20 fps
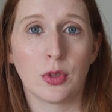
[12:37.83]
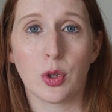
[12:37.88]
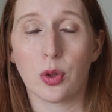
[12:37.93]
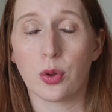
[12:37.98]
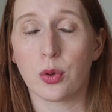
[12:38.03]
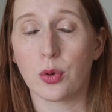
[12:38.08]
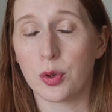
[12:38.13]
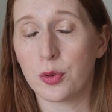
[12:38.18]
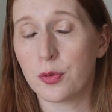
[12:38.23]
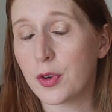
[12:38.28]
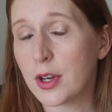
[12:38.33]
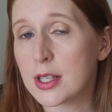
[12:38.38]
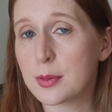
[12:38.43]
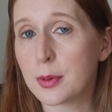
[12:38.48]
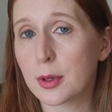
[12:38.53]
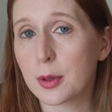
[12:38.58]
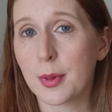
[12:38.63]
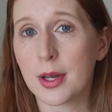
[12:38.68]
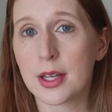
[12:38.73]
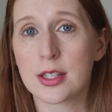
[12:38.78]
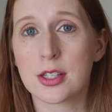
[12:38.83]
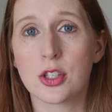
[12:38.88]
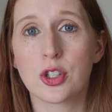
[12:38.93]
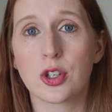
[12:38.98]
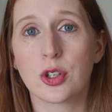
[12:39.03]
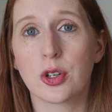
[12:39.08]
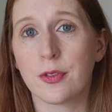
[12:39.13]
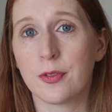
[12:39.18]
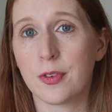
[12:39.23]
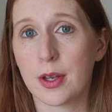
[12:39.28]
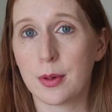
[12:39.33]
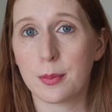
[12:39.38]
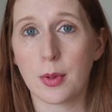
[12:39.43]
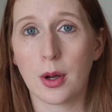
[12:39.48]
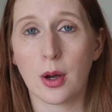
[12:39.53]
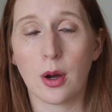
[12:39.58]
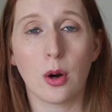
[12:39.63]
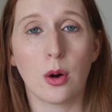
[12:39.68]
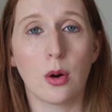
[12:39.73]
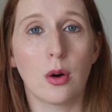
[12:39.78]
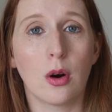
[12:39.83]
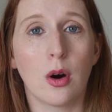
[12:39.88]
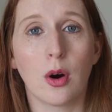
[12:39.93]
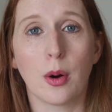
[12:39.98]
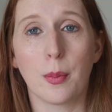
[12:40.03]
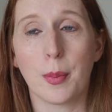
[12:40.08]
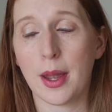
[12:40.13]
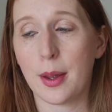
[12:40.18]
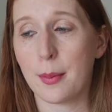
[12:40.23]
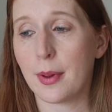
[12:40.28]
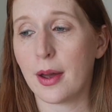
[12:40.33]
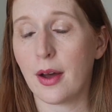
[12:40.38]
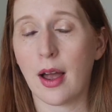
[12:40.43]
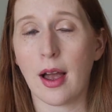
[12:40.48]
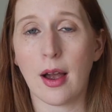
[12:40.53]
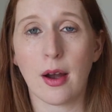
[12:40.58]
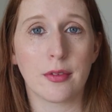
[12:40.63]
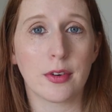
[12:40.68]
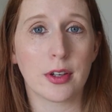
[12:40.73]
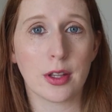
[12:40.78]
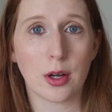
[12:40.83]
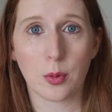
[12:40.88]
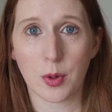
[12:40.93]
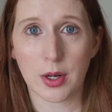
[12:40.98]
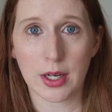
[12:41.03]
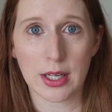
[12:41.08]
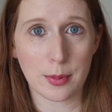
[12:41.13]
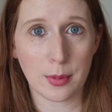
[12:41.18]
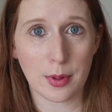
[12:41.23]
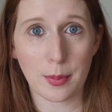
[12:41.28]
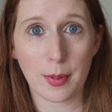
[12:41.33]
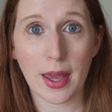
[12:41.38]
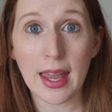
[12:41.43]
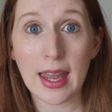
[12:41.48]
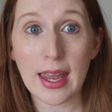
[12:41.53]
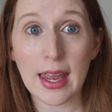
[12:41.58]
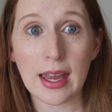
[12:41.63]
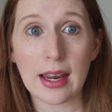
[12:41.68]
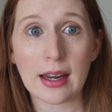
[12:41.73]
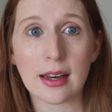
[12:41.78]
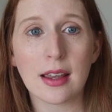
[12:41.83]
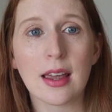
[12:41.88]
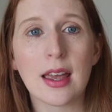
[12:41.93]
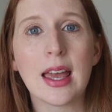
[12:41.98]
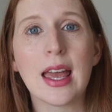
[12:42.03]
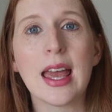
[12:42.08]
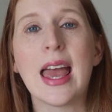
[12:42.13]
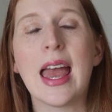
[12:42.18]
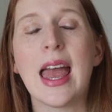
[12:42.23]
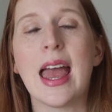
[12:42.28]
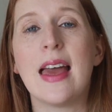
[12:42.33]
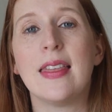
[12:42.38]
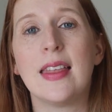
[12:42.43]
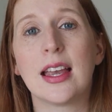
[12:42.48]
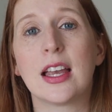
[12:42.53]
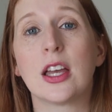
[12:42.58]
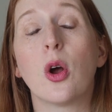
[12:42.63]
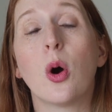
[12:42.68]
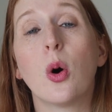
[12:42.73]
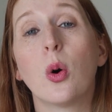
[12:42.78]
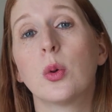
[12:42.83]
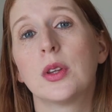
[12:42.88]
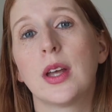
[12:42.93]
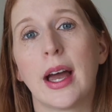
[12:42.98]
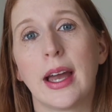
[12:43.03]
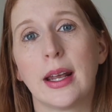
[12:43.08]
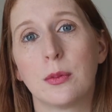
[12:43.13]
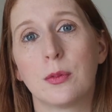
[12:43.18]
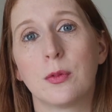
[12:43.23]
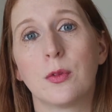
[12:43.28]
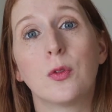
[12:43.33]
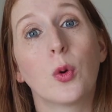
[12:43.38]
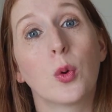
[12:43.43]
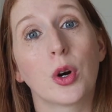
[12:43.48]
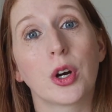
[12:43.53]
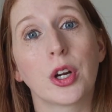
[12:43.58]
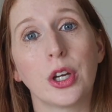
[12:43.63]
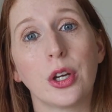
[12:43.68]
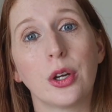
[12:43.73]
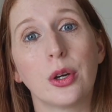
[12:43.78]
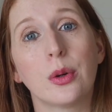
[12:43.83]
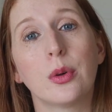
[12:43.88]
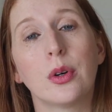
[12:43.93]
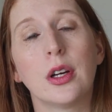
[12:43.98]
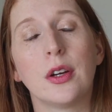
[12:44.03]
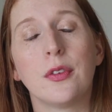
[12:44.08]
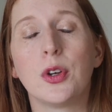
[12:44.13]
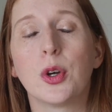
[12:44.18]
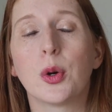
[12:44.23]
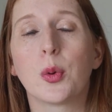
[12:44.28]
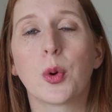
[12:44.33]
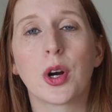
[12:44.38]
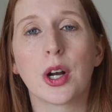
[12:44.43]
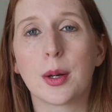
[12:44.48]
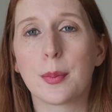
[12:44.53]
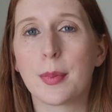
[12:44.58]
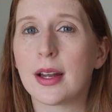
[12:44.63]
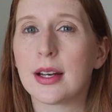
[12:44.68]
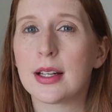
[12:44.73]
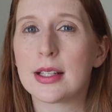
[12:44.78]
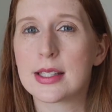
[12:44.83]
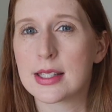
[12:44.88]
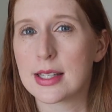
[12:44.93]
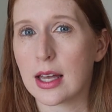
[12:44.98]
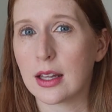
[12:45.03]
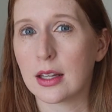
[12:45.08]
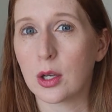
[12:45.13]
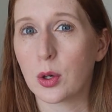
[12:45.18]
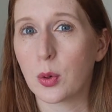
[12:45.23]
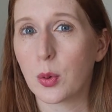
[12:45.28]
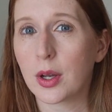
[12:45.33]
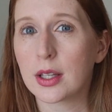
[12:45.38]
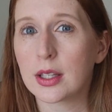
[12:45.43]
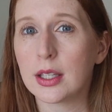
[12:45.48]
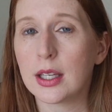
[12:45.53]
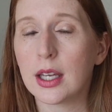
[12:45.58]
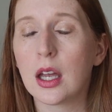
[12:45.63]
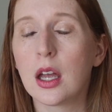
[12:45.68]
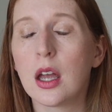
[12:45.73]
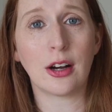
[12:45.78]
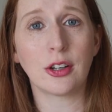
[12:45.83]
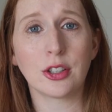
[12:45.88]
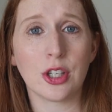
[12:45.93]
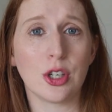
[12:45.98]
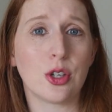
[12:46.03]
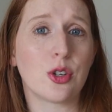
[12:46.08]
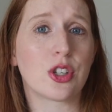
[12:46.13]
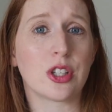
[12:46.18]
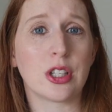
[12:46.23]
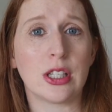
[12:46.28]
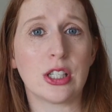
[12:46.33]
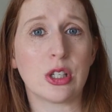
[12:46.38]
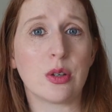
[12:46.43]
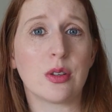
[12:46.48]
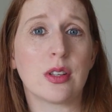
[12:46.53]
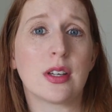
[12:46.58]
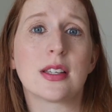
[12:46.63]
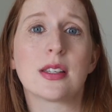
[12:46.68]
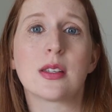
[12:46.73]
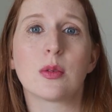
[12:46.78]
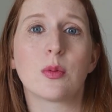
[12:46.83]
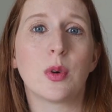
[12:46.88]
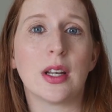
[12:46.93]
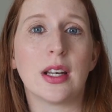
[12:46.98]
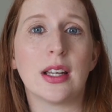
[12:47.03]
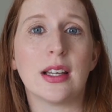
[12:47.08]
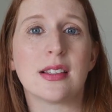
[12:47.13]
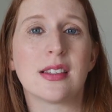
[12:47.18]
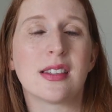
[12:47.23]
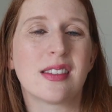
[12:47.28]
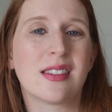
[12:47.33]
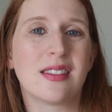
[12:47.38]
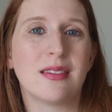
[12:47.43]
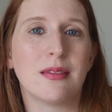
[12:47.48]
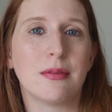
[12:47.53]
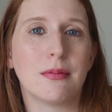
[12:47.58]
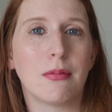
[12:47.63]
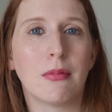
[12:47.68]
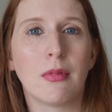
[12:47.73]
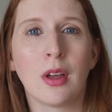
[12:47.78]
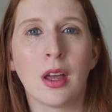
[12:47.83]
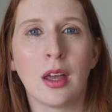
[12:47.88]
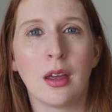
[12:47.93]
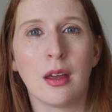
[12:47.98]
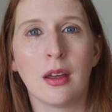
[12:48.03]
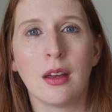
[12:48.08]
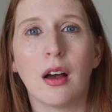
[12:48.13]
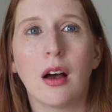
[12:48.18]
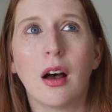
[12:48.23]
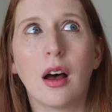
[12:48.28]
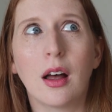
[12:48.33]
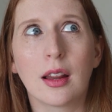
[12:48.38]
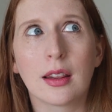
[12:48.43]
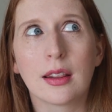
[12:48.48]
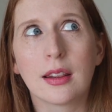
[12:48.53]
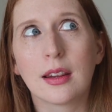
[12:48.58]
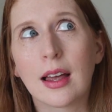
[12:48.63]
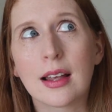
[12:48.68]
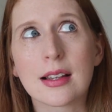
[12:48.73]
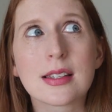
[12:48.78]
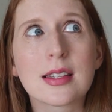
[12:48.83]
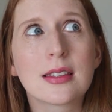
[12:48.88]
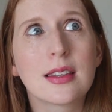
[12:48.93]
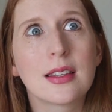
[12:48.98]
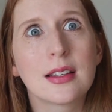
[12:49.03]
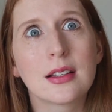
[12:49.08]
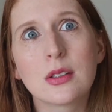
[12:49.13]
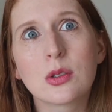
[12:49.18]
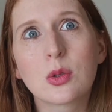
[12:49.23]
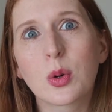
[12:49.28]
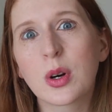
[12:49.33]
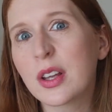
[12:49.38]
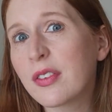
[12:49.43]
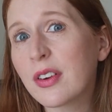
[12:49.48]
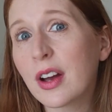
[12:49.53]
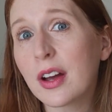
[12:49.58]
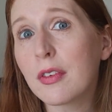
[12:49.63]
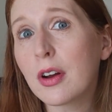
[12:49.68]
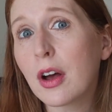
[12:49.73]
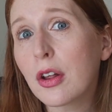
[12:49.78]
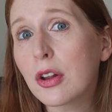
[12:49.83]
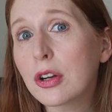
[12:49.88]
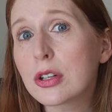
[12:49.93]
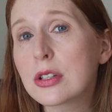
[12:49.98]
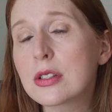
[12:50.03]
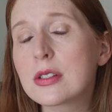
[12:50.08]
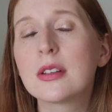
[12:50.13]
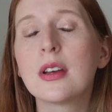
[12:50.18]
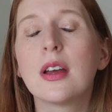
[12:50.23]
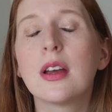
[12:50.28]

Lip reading: through Facebook Messenger or Venmo or PayPal, however they're wanting to be paid, and they can hold the item for you if you're worried about it selling quickly. I'll usually do this when it's less than $25.